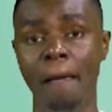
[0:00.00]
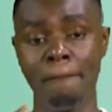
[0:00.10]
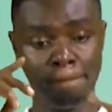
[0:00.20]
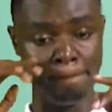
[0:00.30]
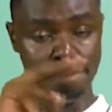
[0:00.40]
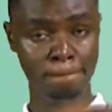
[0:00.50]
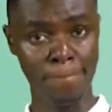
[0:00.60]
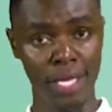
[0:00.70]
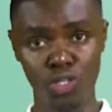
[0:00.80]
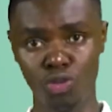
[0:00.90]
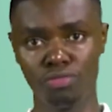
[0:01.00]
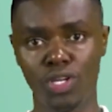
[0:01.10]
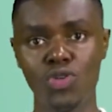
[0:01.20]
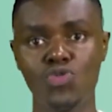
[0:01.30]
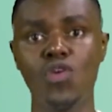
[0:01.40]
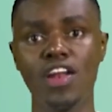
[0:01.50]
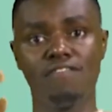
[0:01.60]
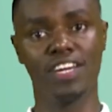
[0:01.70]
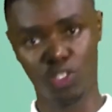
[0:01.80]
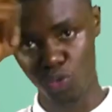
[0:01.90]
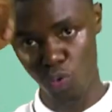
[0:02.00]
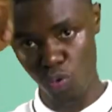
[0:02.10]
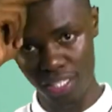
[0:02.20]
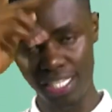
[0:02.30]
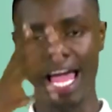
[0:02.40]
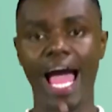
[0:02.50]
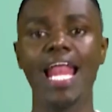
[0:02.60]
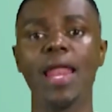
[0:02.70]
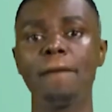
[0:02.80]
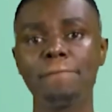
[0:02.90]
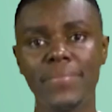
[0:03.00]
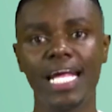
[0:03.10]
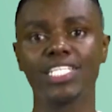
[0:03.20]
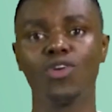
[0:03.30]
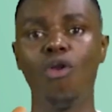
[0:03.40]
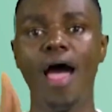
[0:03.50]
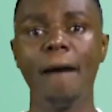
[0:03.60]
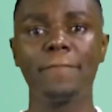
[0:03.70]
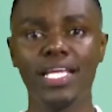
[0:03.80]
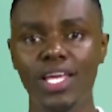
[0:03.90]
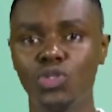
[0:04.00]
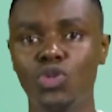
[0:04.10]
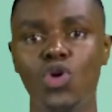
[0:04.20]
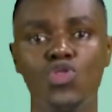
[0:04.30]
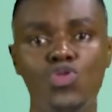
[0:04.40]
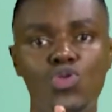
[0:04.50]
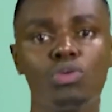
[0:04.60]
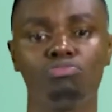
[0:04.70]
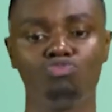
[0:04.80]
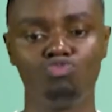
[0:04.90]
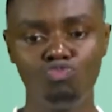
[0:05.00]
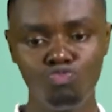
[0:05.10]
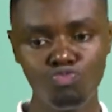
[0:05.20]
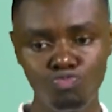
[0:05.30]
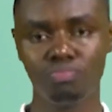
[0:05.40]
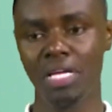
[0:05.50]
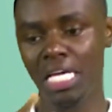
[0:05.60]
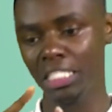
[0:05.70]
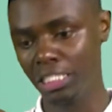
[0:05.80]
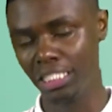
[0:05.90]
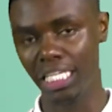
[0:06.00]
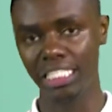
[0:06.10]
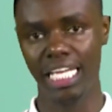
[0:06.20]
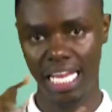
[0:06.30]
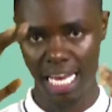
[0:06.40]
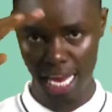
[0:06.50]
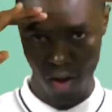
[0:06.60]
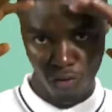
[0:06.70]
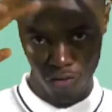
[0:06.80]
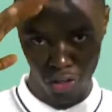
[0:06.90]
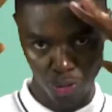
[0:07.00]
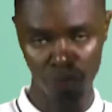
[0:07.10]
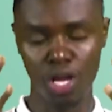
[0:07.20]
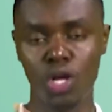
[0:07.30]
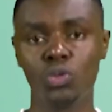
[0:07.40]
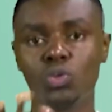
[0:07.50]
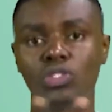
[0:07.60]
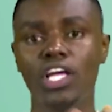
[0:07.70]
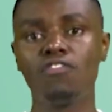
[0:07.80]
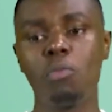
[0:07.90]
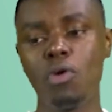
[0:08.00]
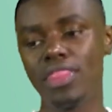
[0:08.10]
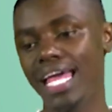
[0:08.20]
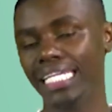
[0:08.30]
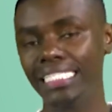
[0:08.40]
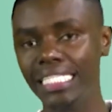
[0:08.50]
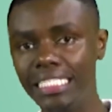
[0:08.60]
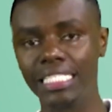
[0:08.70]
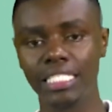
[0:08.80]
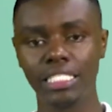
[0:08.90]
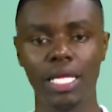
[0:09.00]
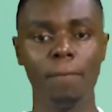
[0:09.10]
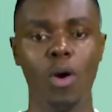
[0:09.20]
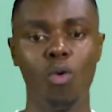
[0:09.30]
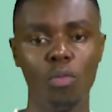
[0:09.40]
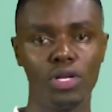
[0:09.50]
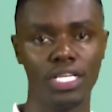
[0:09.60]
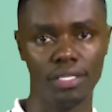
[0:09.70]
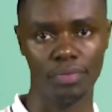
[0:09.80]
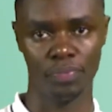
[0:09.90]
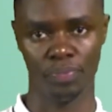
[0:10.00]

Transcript: Our mission is to advance knowledge and its practical application through teaching, research, and innovation to serve both industry and the community.